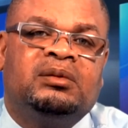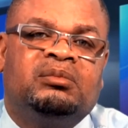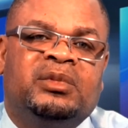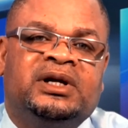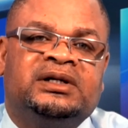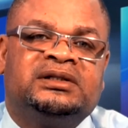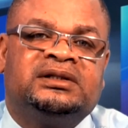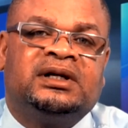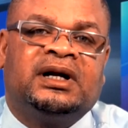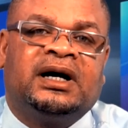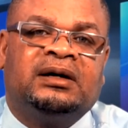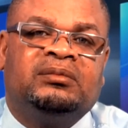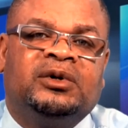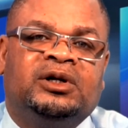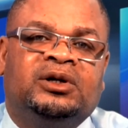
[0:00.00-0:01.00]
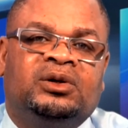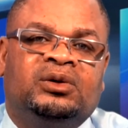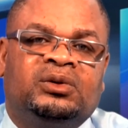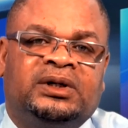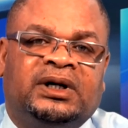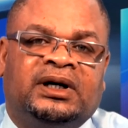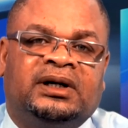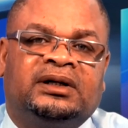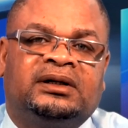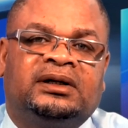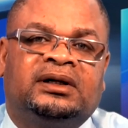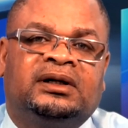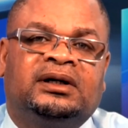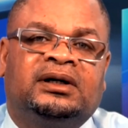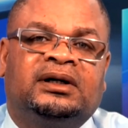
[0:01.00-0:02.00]
Minister Liburd noted
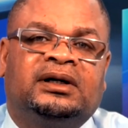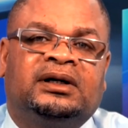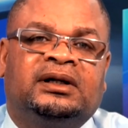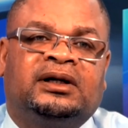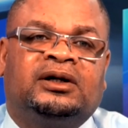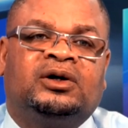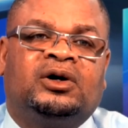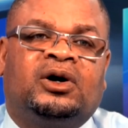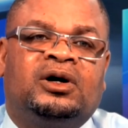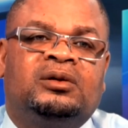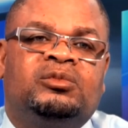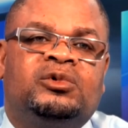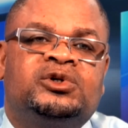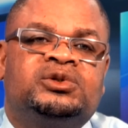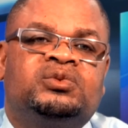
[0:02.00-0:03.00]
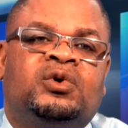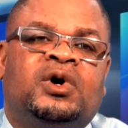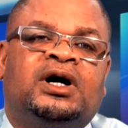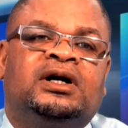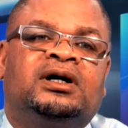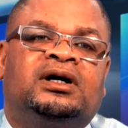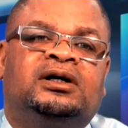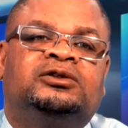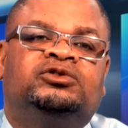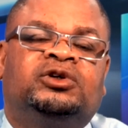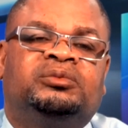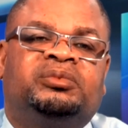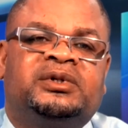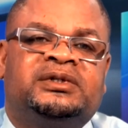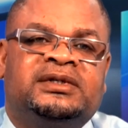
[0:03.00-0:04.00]
that almost
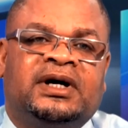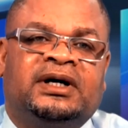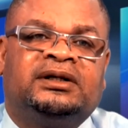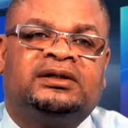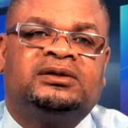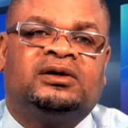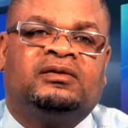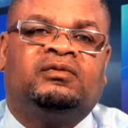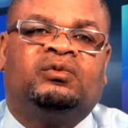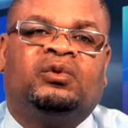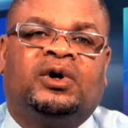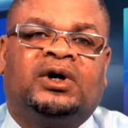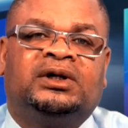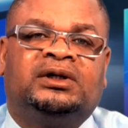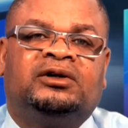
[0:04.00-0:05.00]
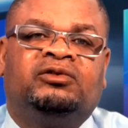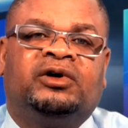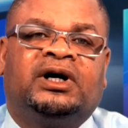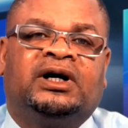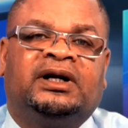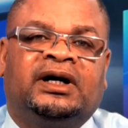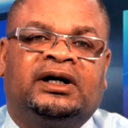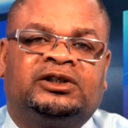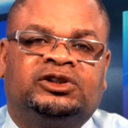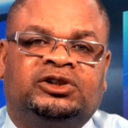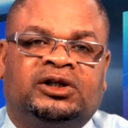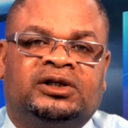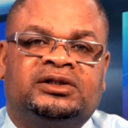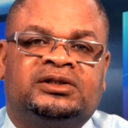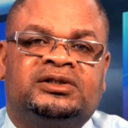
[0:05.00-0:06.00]
100% of water
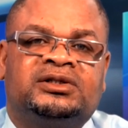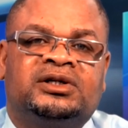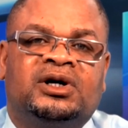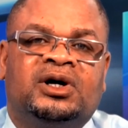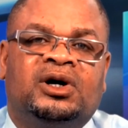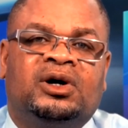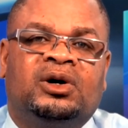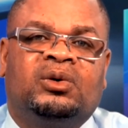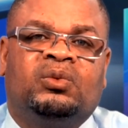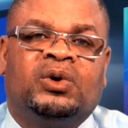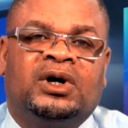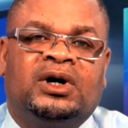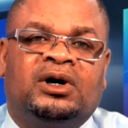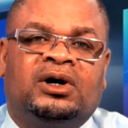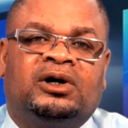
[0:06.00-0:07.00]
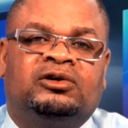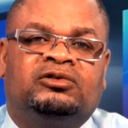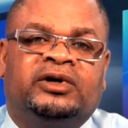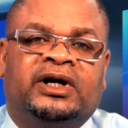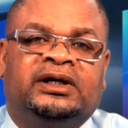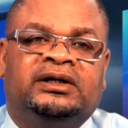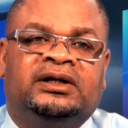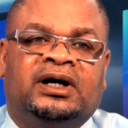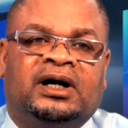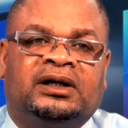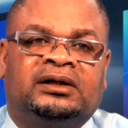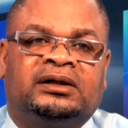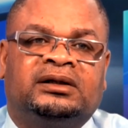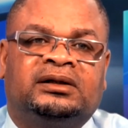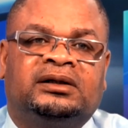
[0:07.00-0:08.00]
reconnections were already
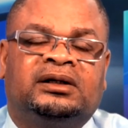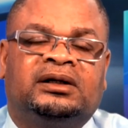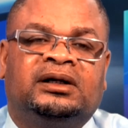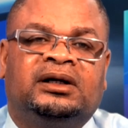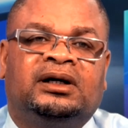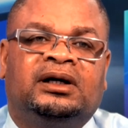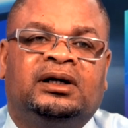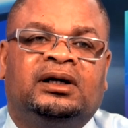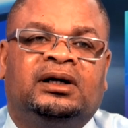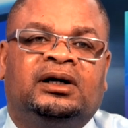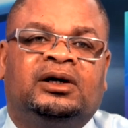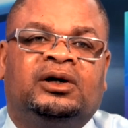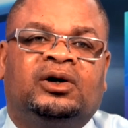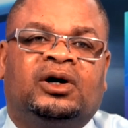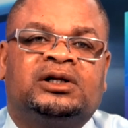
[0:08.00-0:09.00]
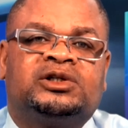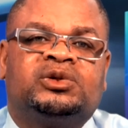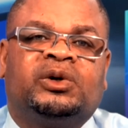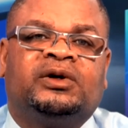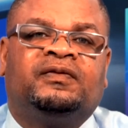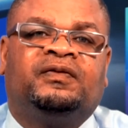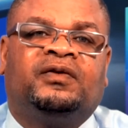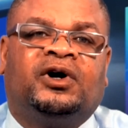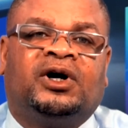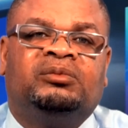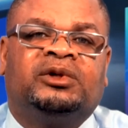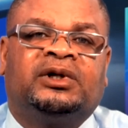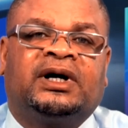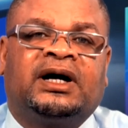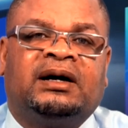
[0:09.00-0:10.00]
done. He also
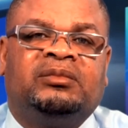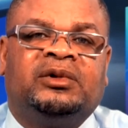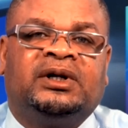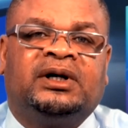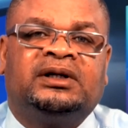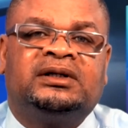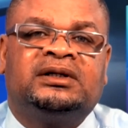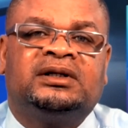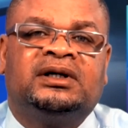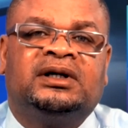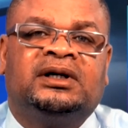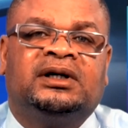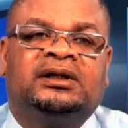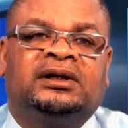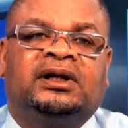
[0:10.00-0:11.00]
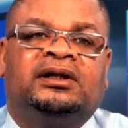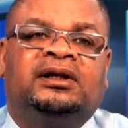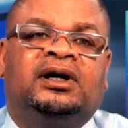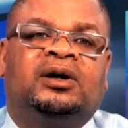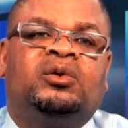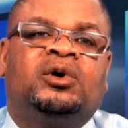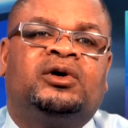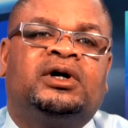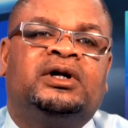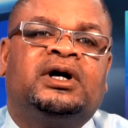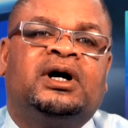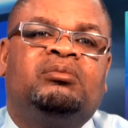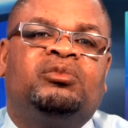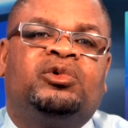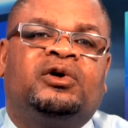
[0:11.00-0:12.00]
informed the Cabinet that there were a
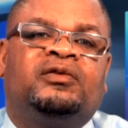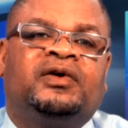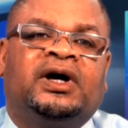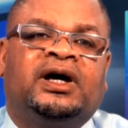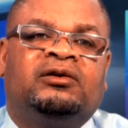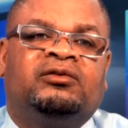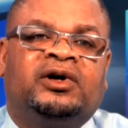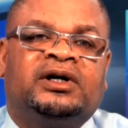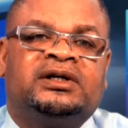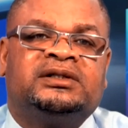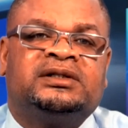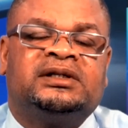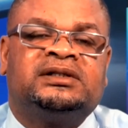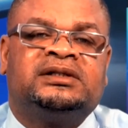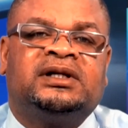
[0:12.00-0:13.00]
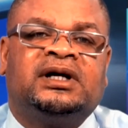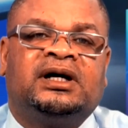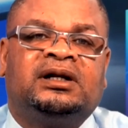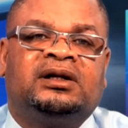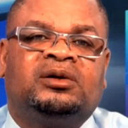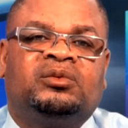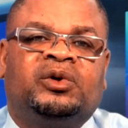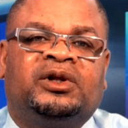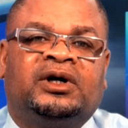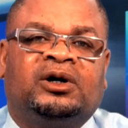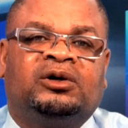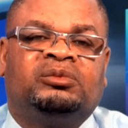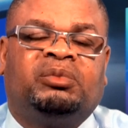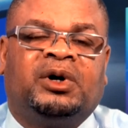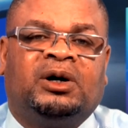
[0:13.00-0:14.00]
number of areas still
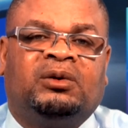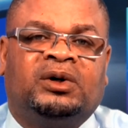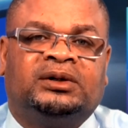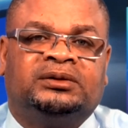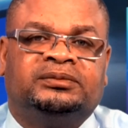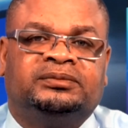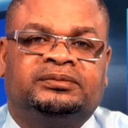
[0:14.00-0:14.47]
without power.